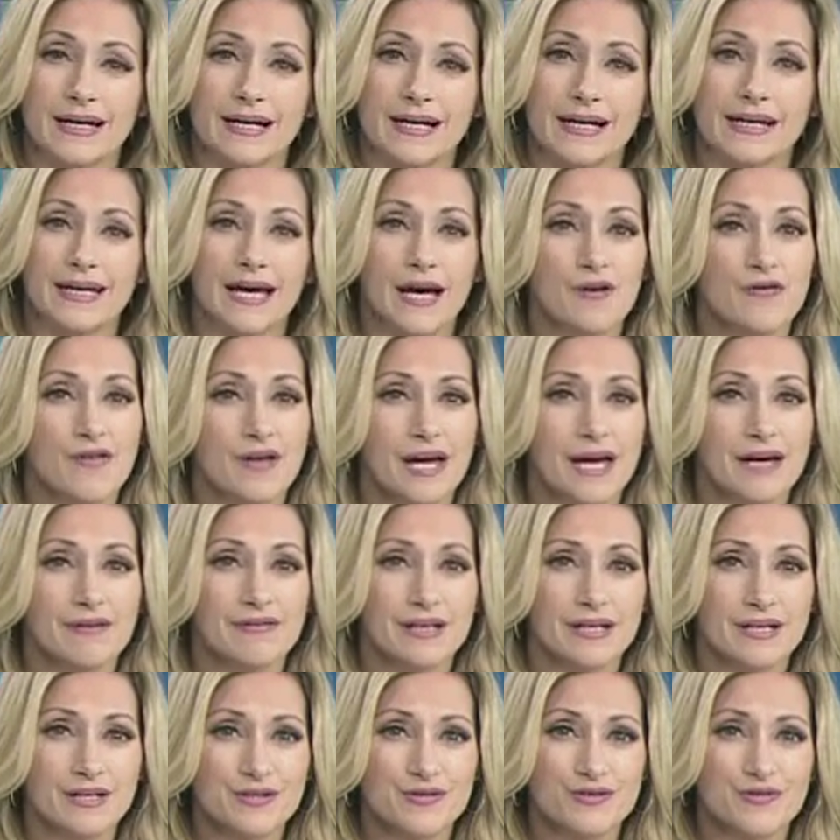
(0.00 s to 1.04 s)
and how they have a
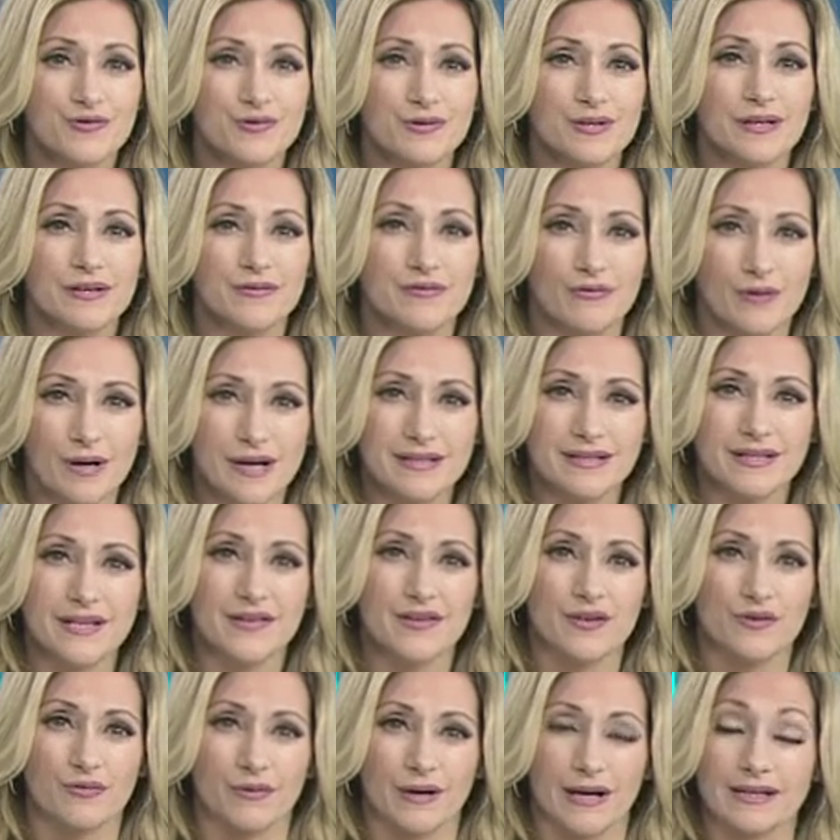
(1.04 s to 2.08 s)
history of raising
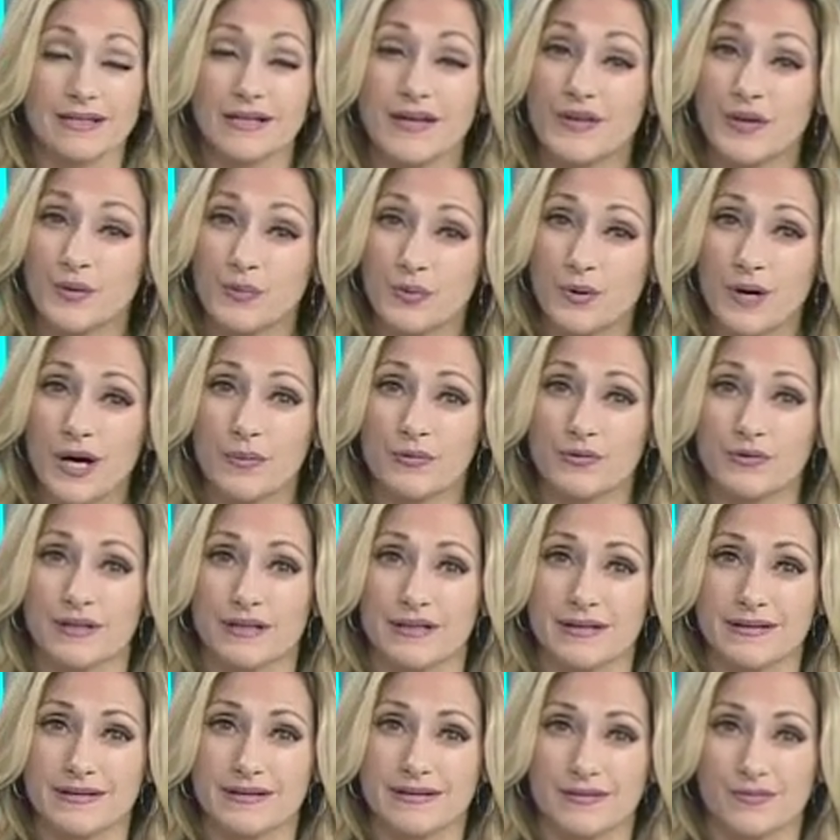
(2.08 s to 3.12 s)
the rent on their
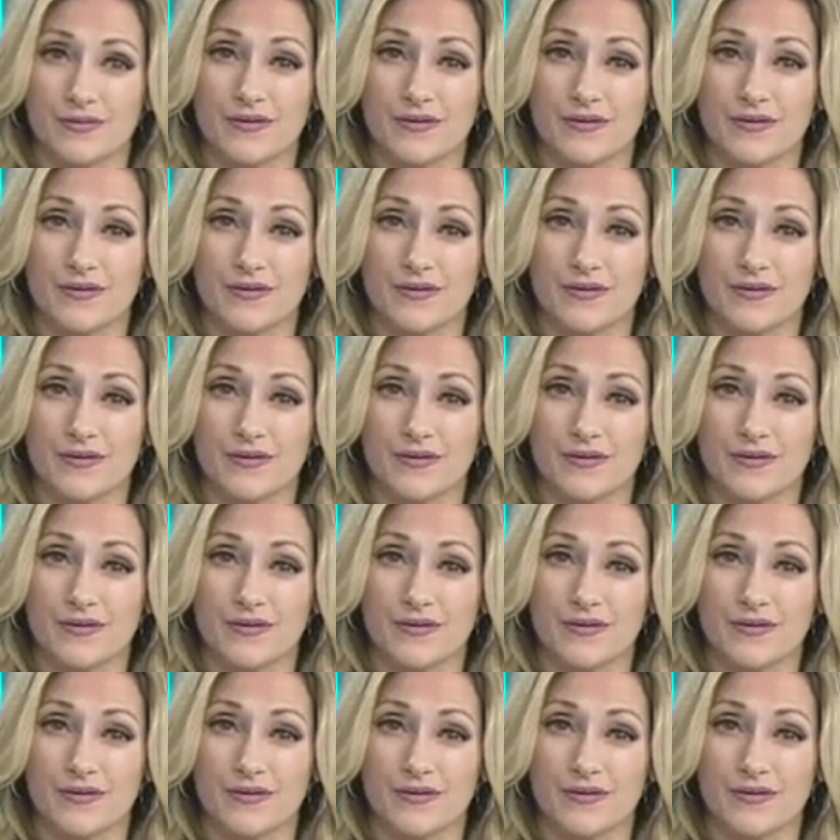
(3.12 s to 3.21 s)
properties.